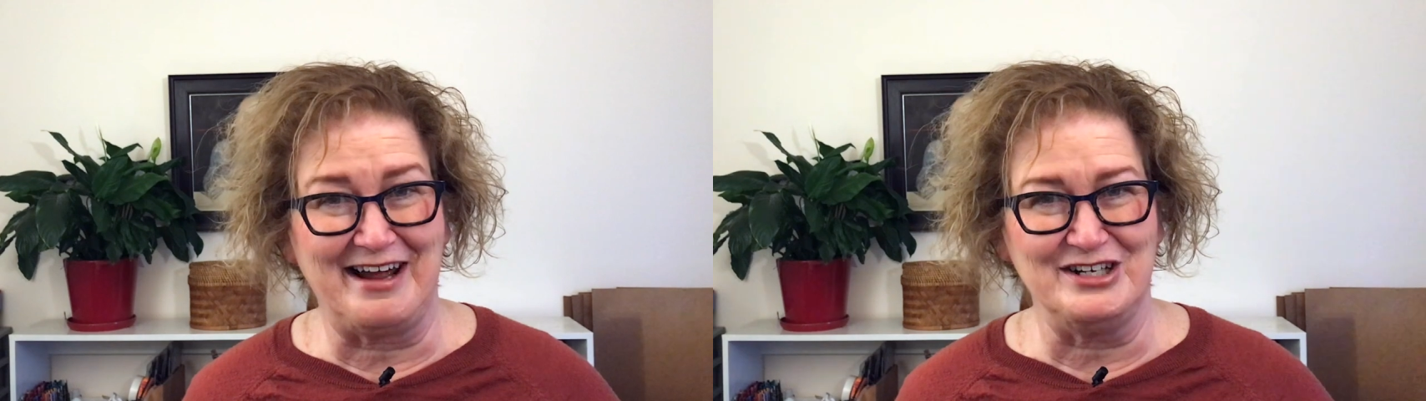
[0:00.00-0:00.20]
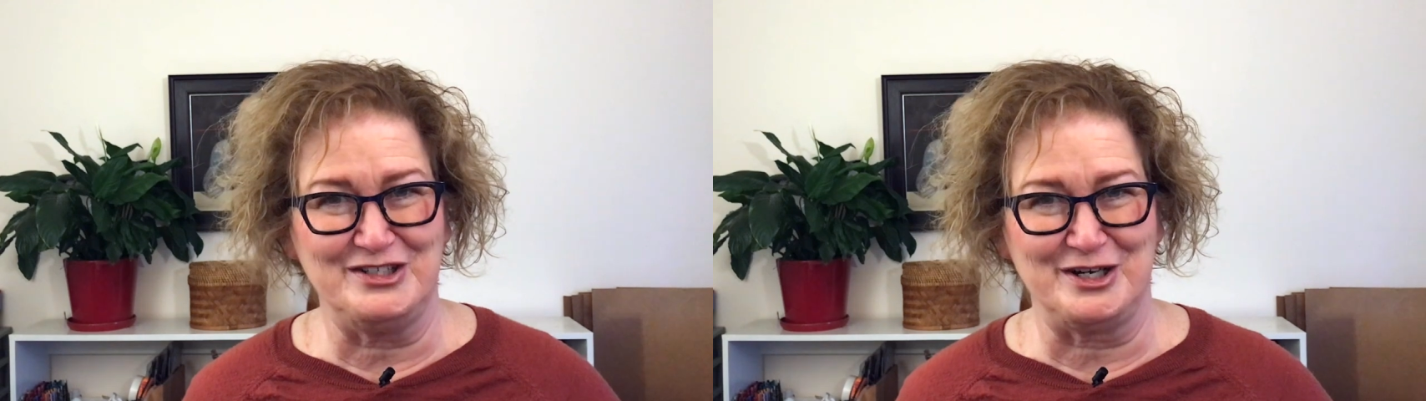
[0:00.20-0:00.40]

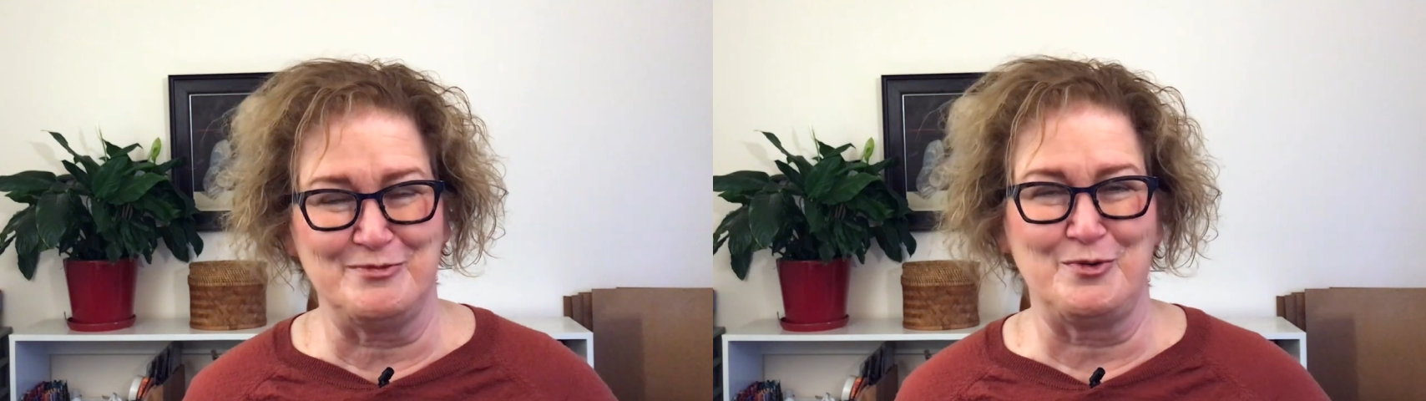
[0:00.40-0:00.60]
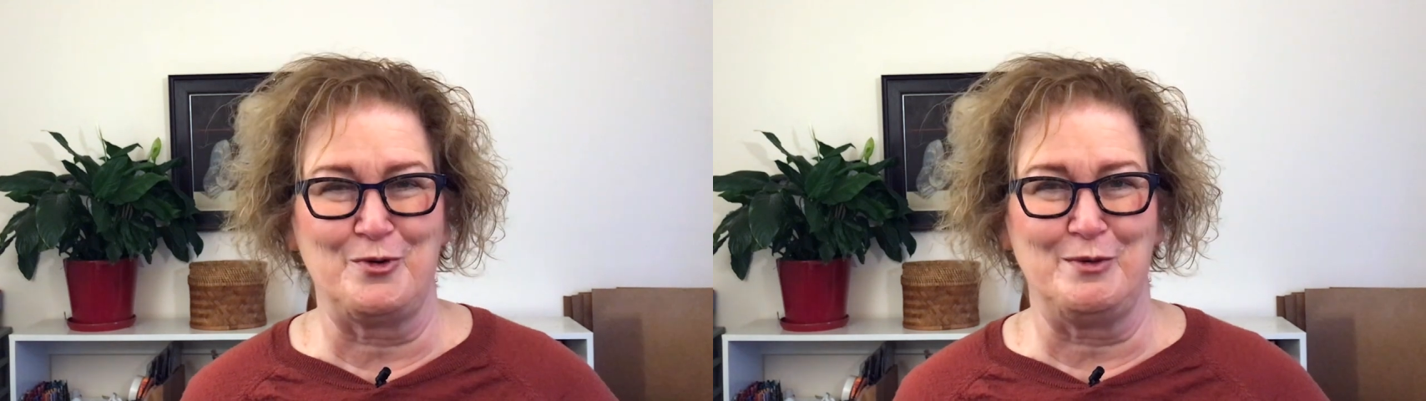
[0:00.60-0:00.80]
I share
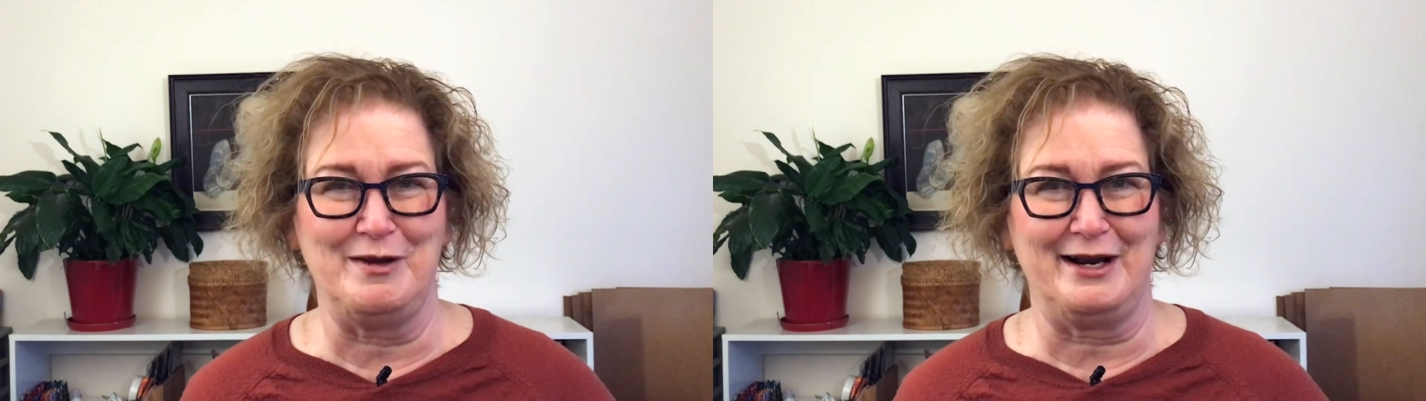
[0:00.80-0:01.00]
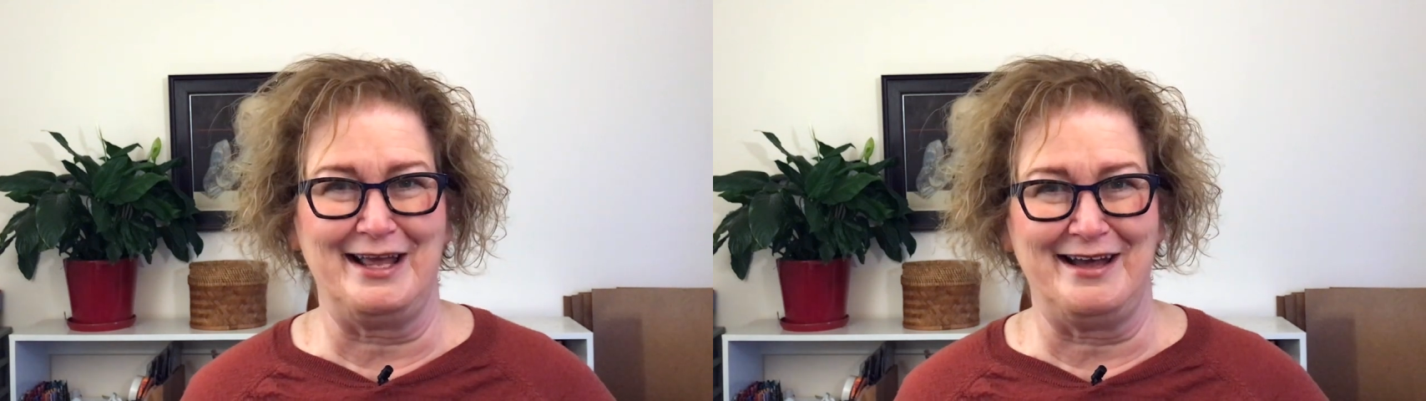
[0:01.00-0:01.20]
more
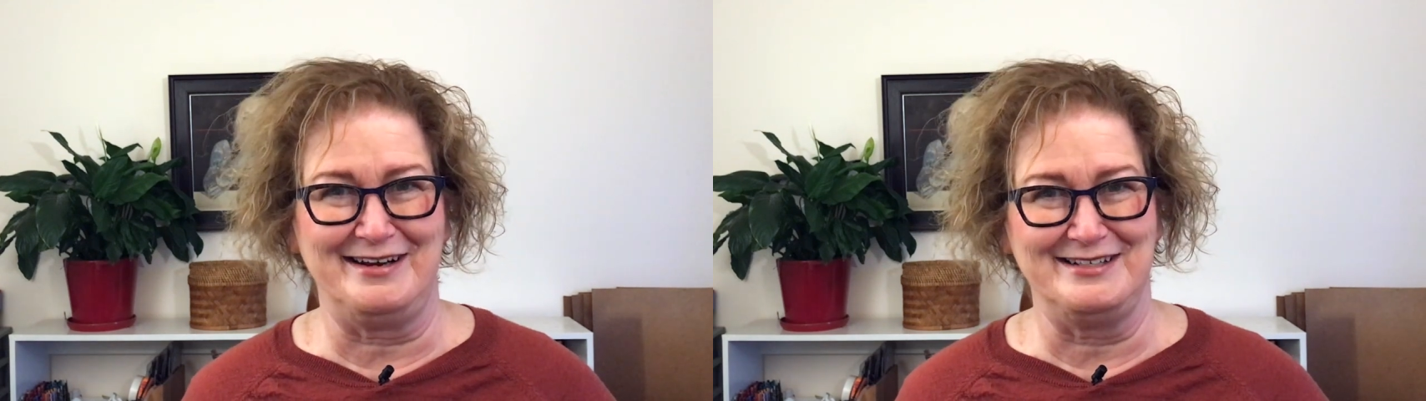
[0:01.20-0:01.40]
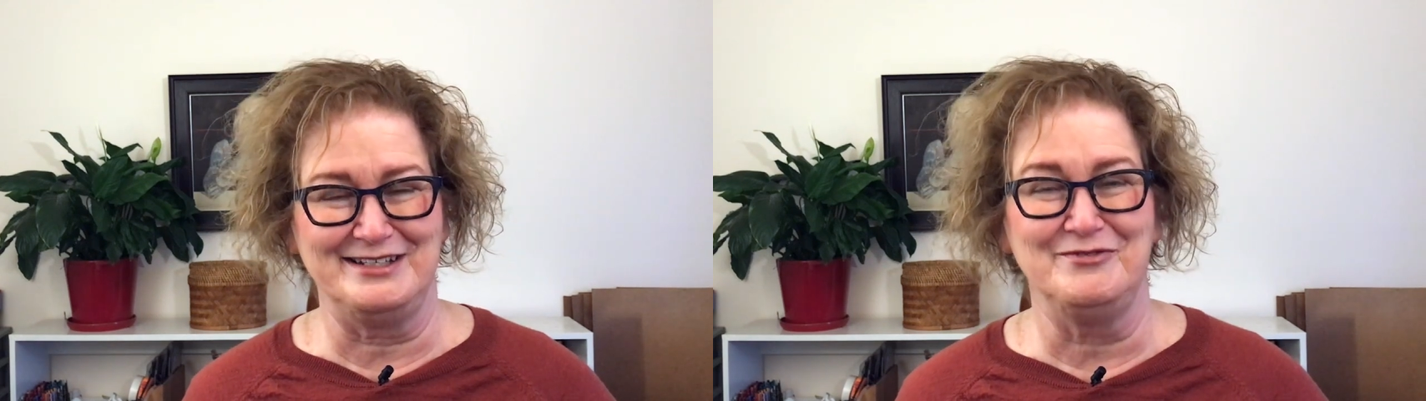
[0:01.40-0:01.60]
about
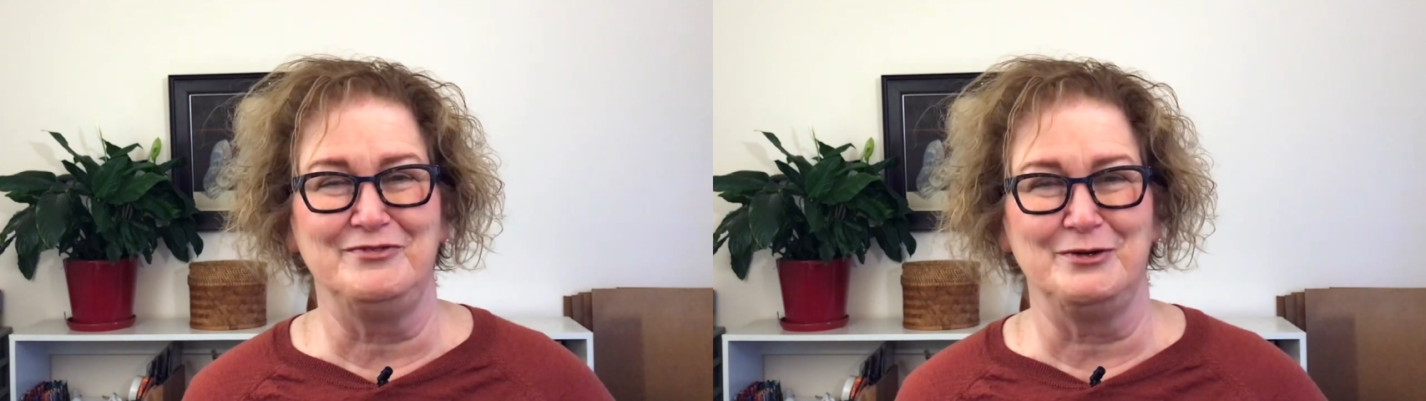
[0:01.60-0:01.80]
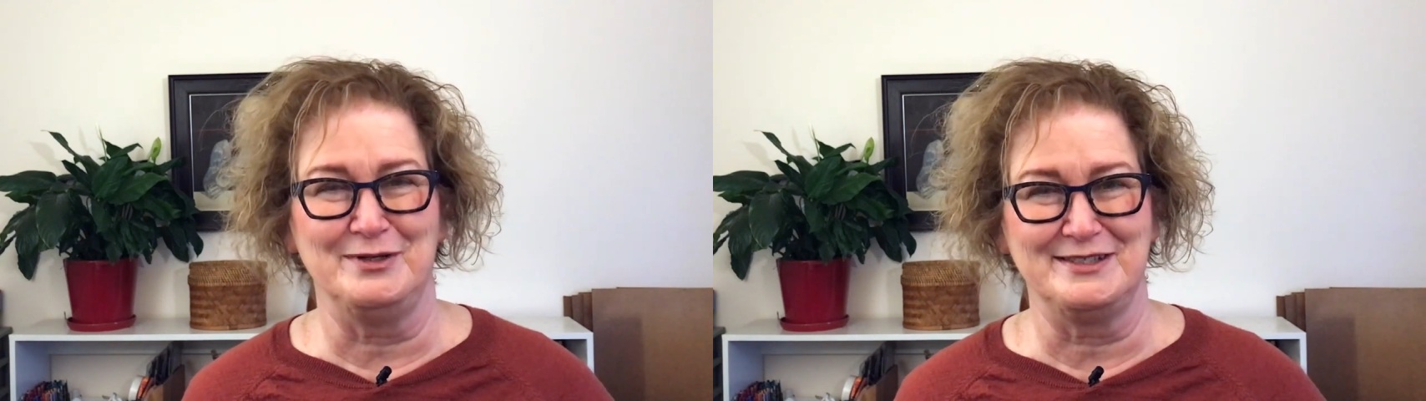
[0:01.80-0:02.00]
Allie's
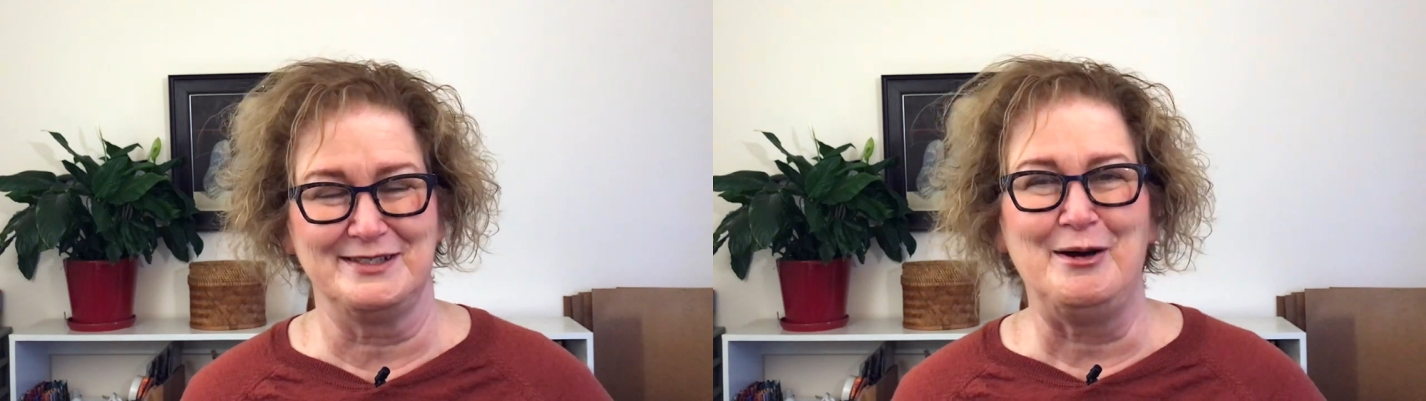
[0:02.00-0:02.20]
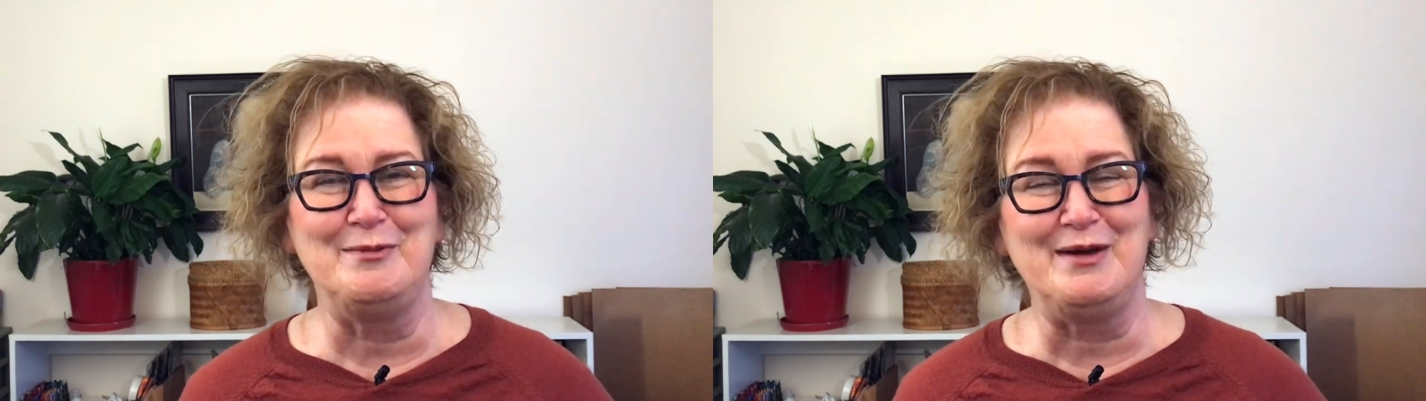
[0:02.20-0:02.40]
influence
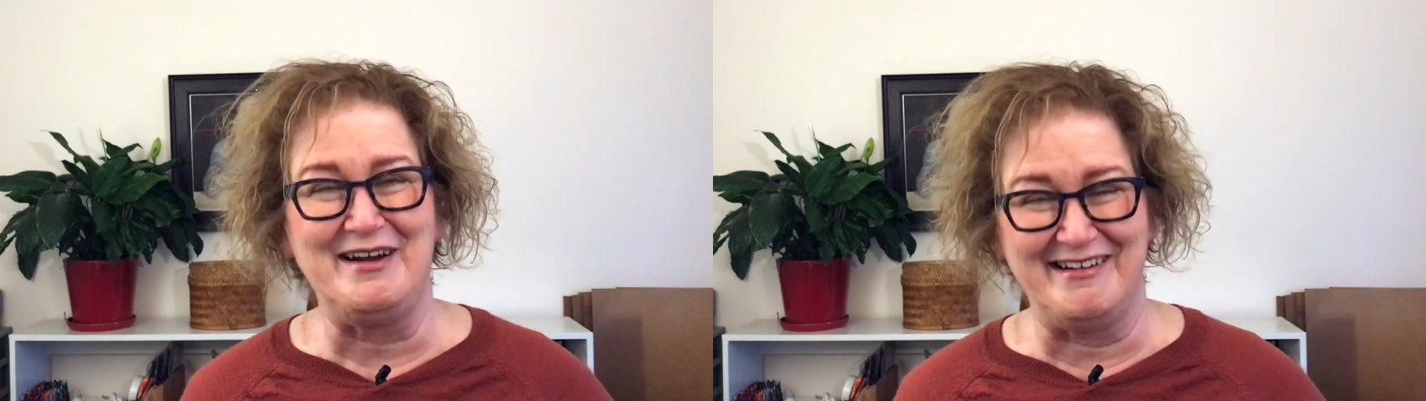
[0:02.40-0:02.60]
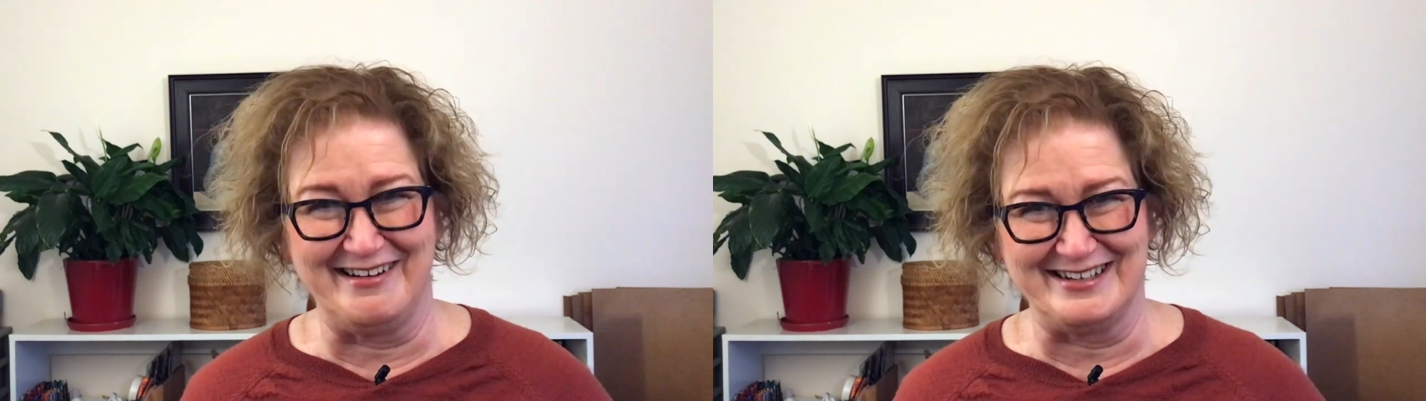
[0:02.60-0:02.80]
on my
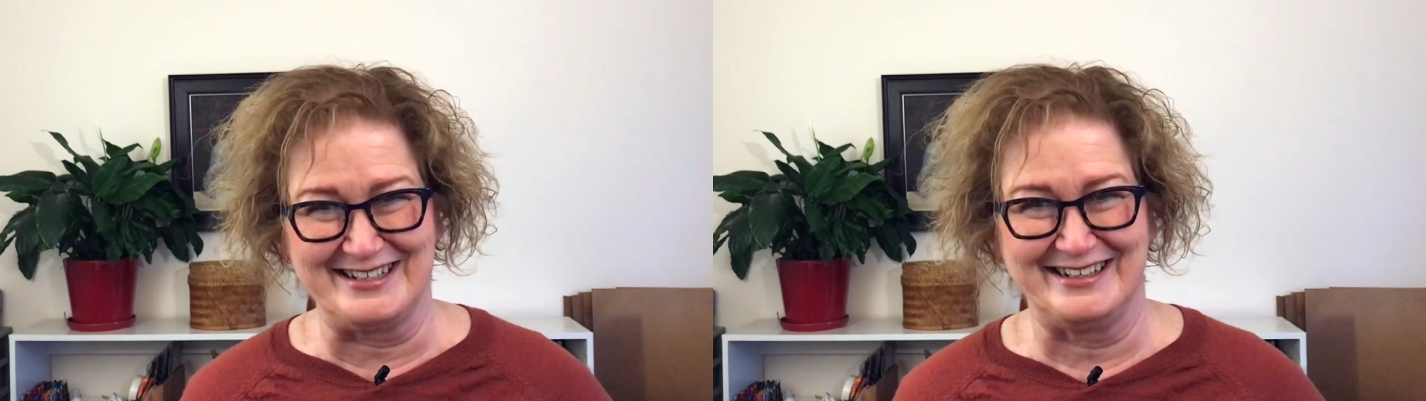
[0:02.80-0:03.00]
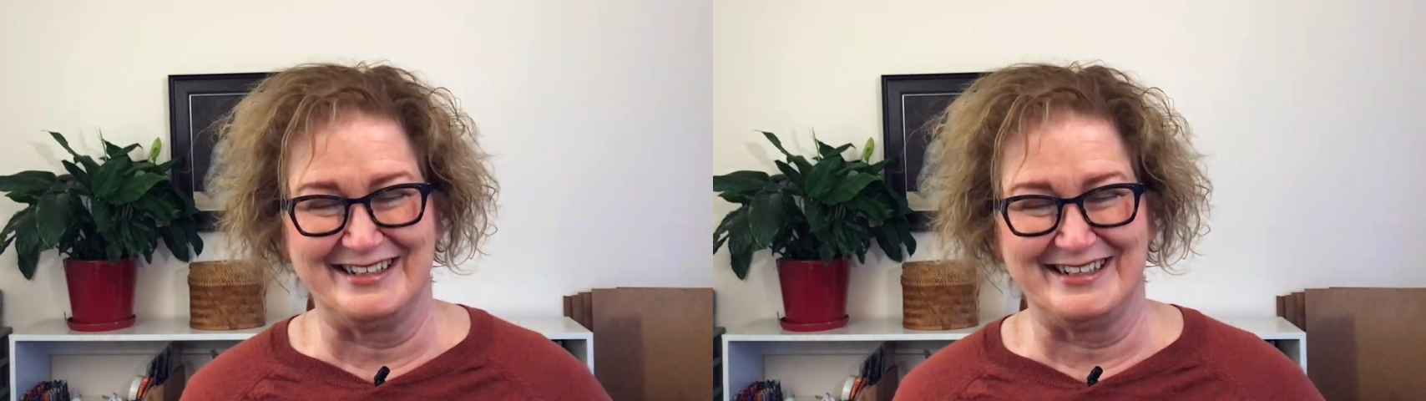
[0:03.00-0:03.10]
art.